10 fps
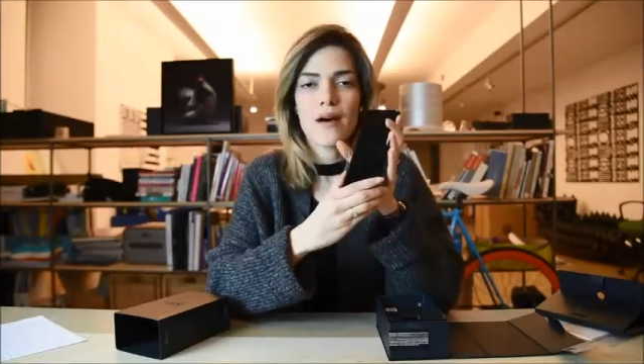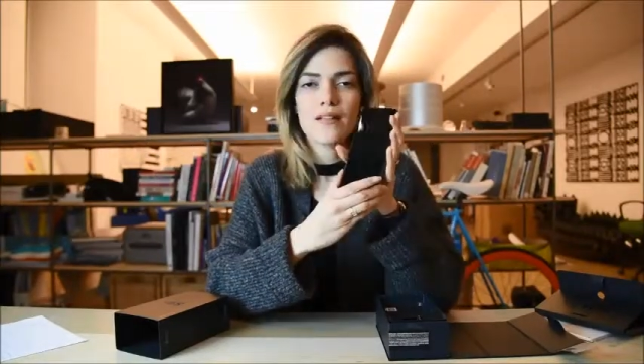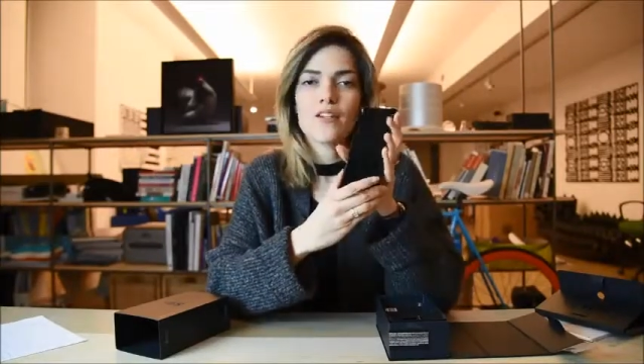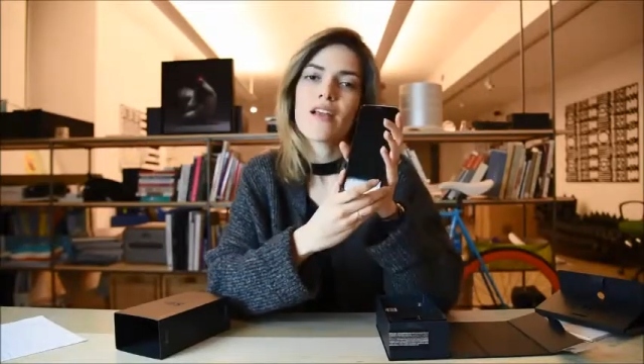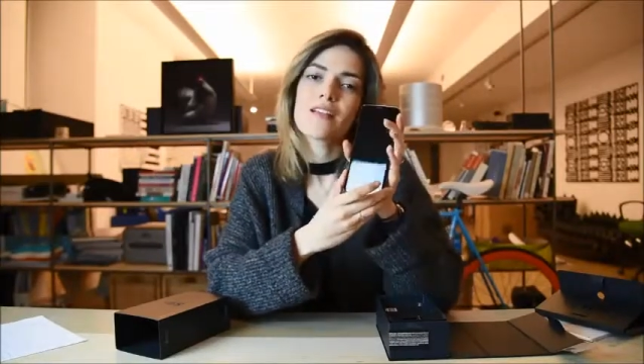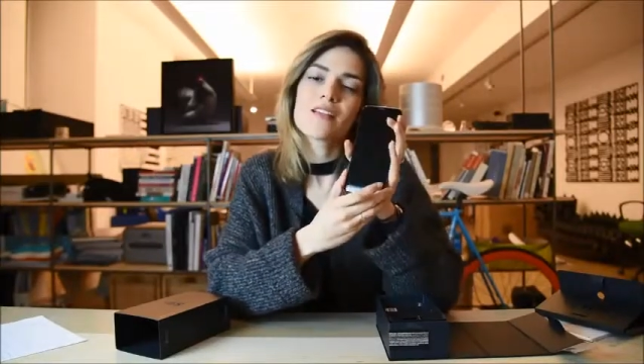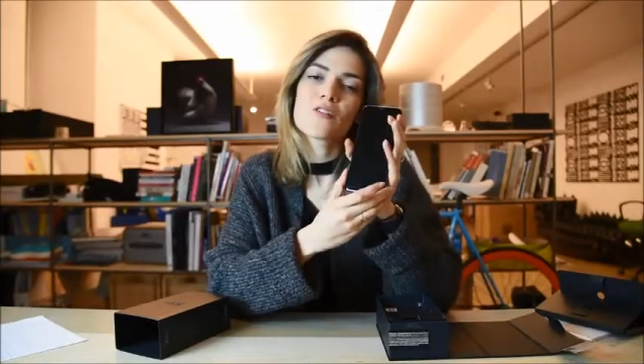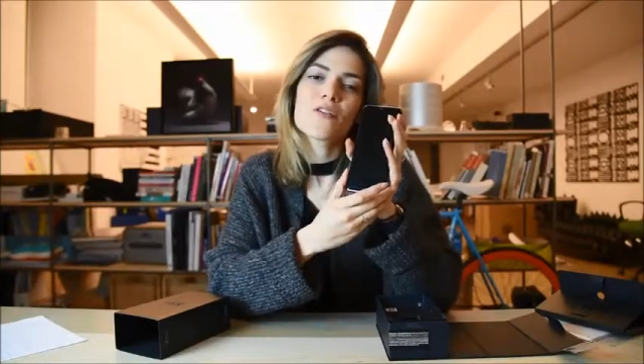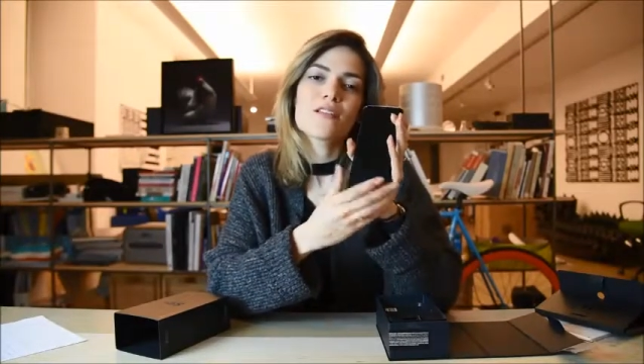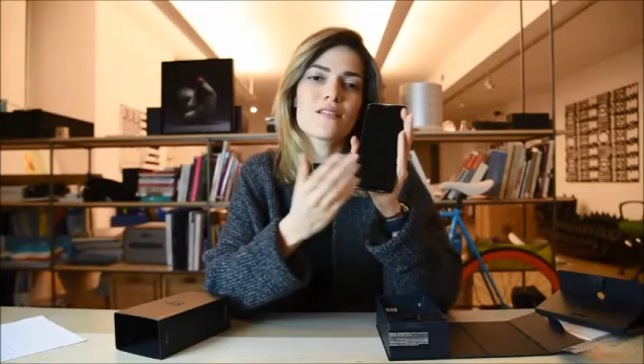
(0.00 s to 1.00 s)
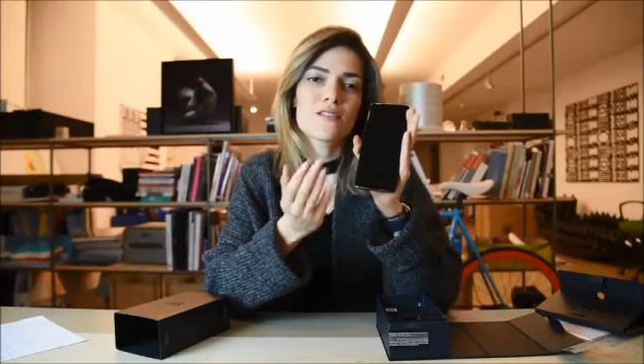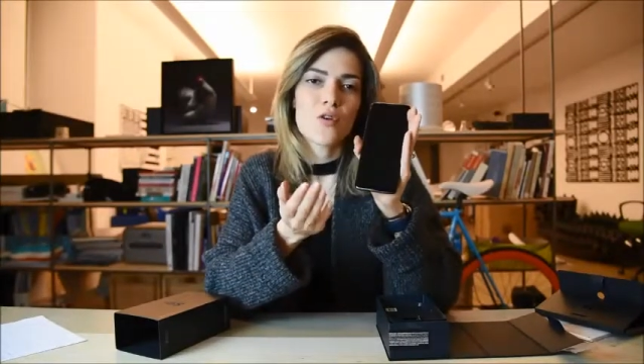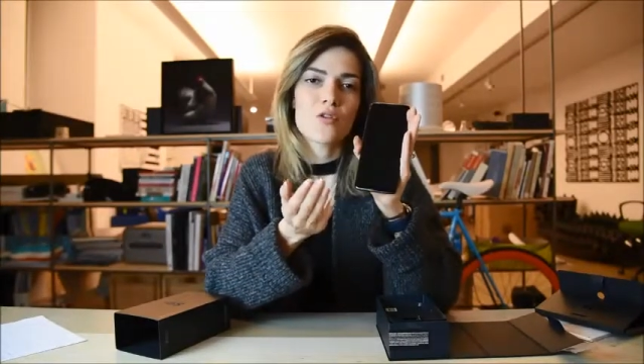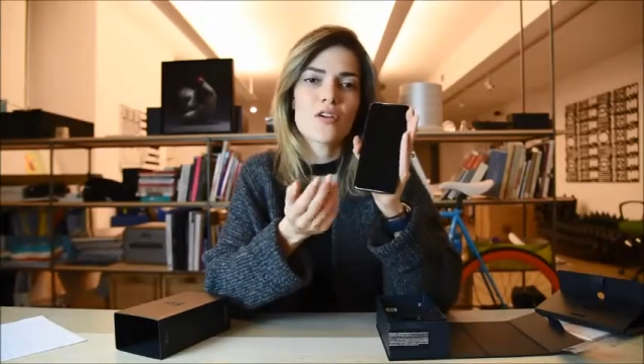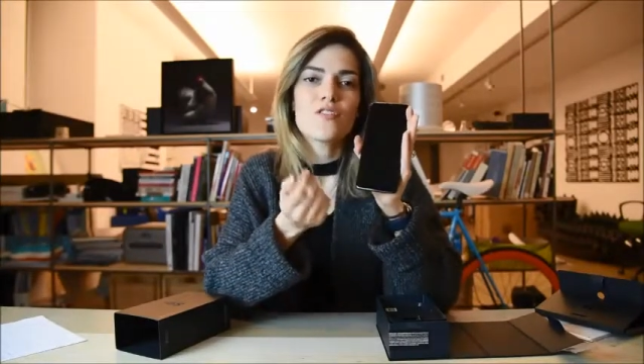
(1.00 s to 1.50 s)
but you can increase the
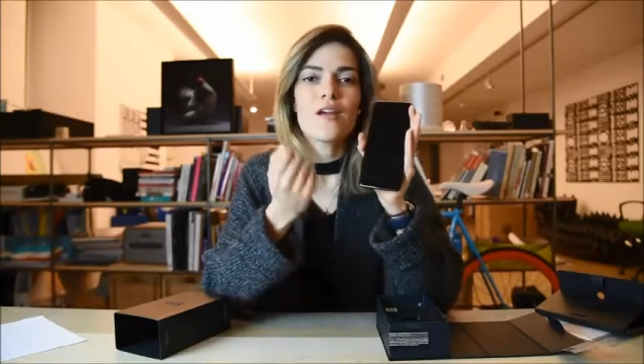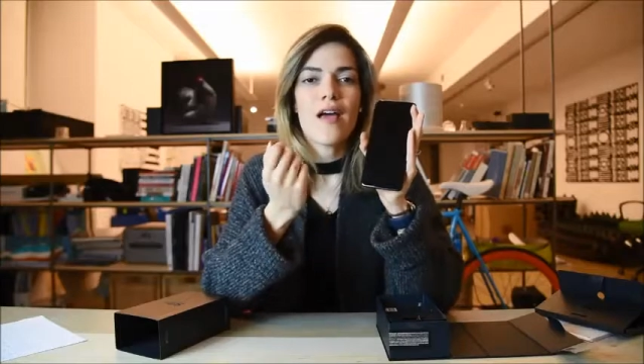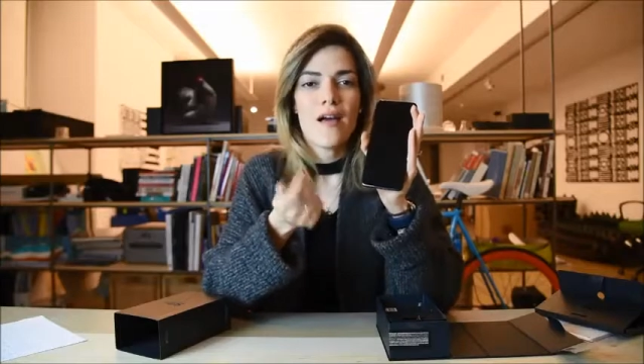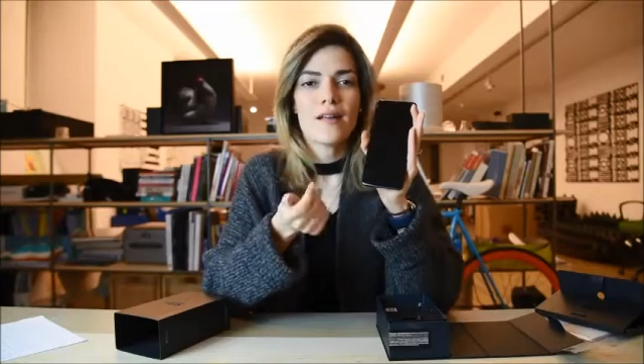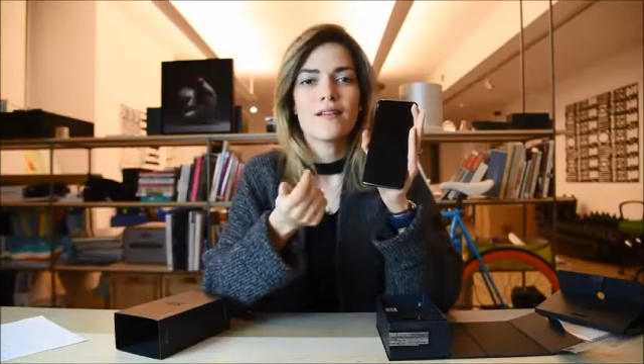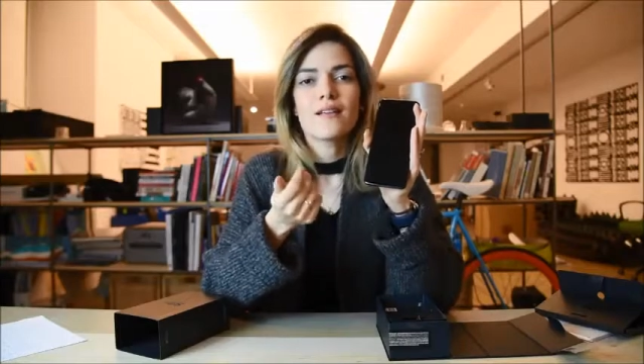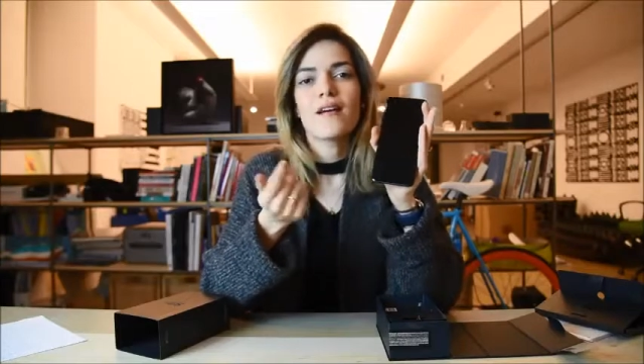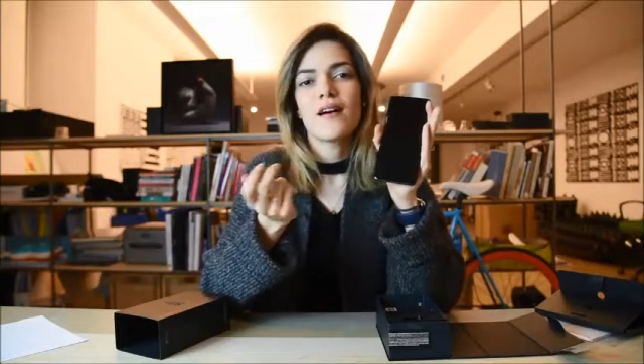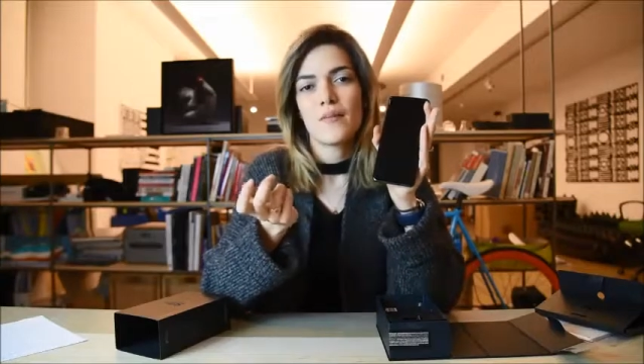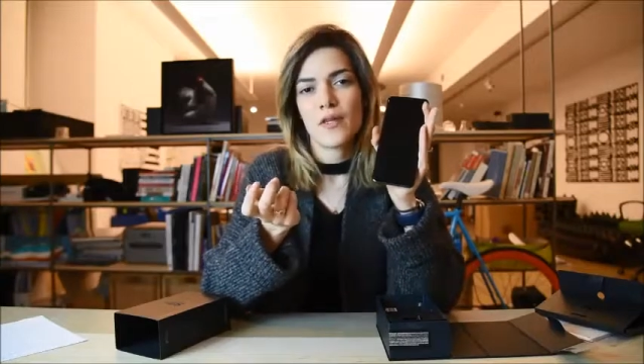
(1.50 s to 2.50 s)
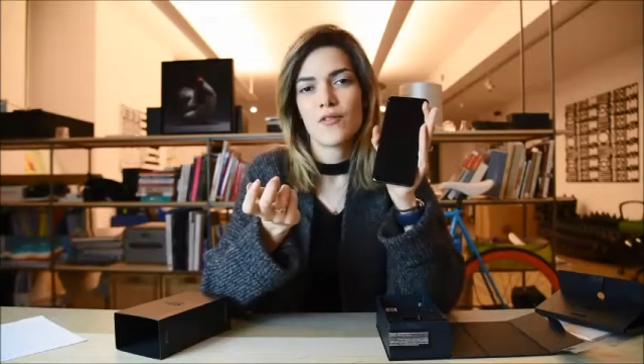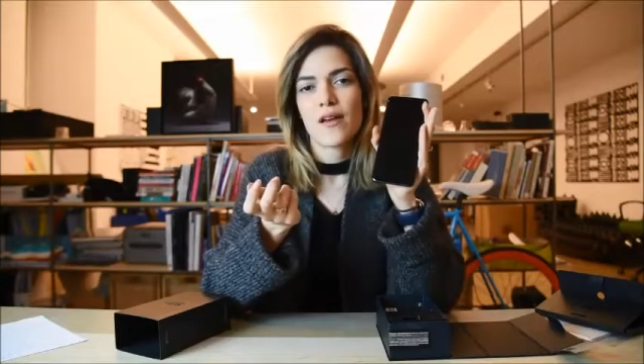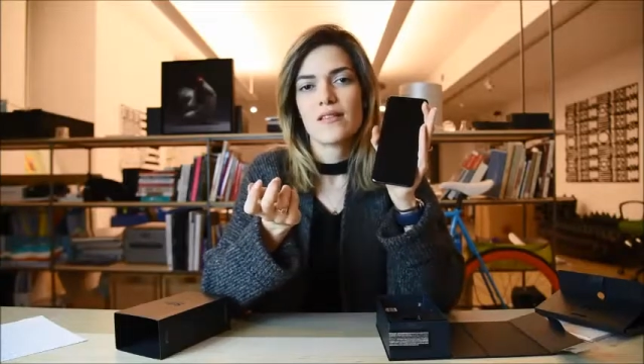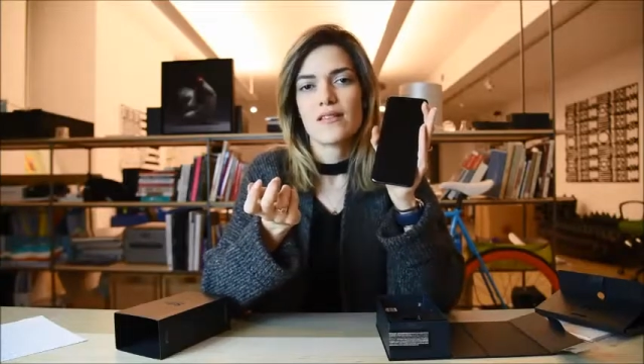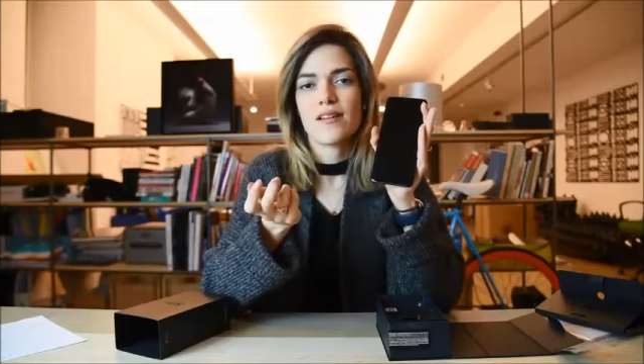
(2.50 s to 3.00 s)
storage adding a micro
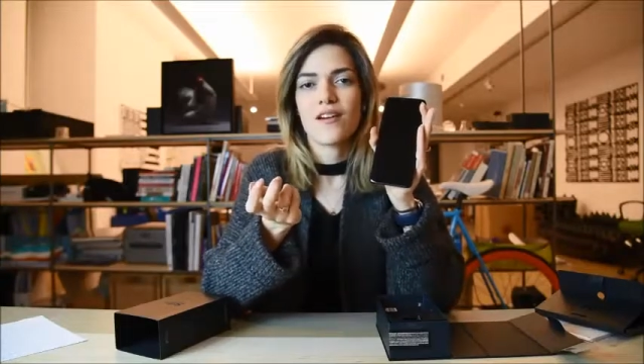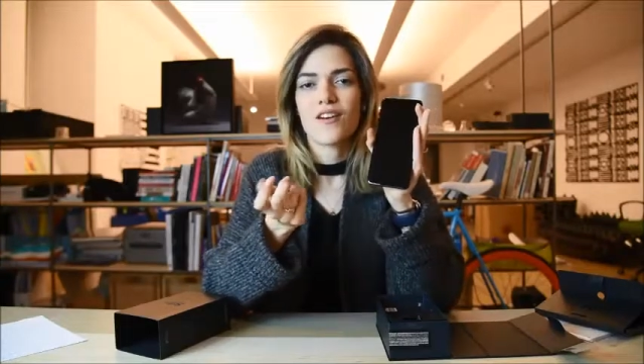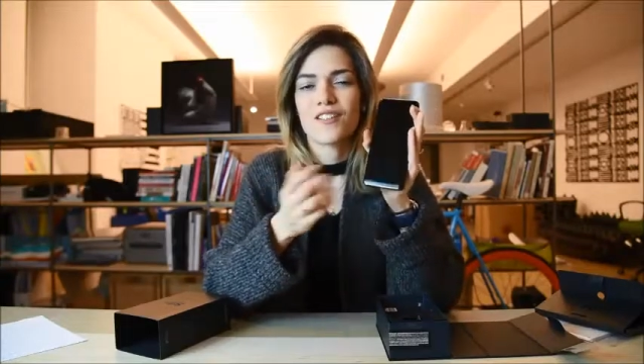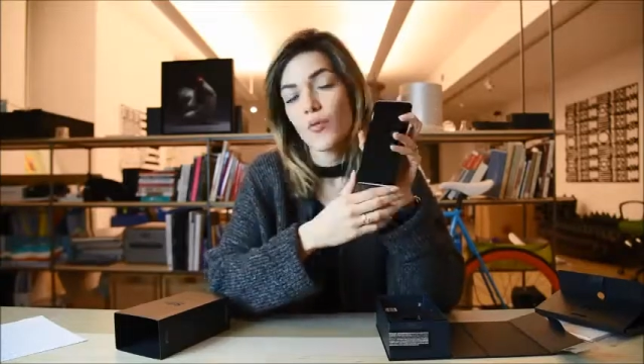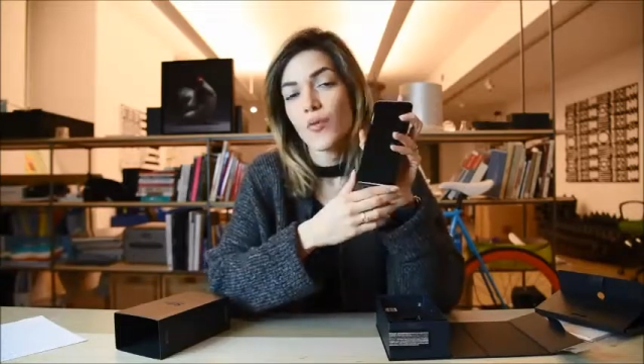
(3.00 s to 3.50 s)
SD card.